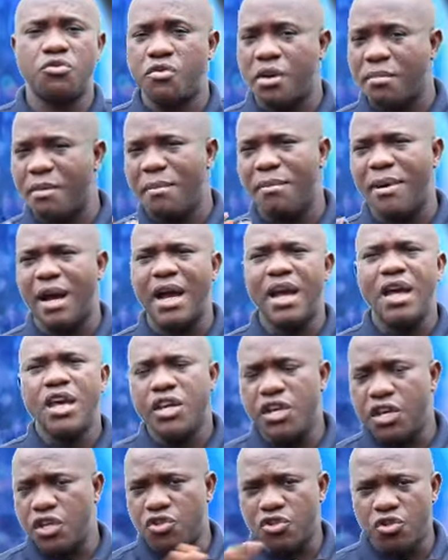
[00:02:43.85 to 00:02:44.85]
Remember,
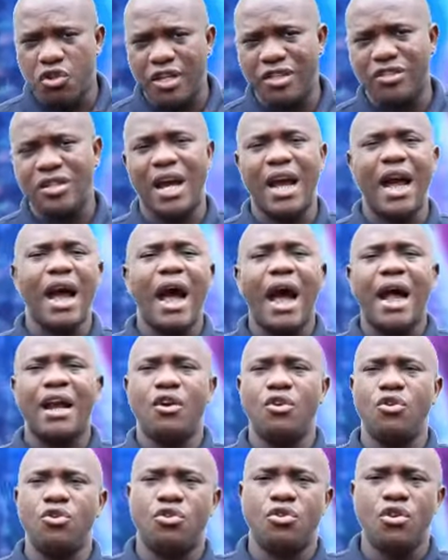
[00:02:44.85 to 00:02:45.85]
it's your entire
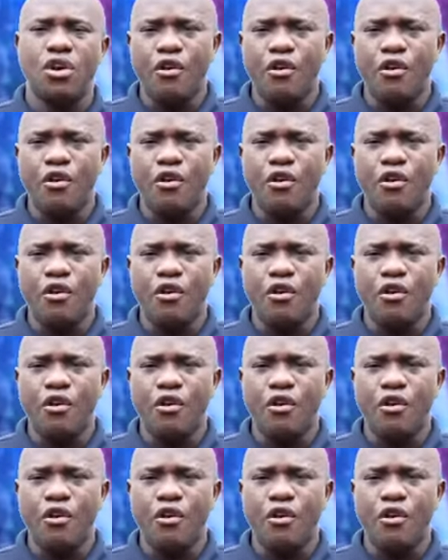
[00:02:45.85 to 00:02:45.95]
outlook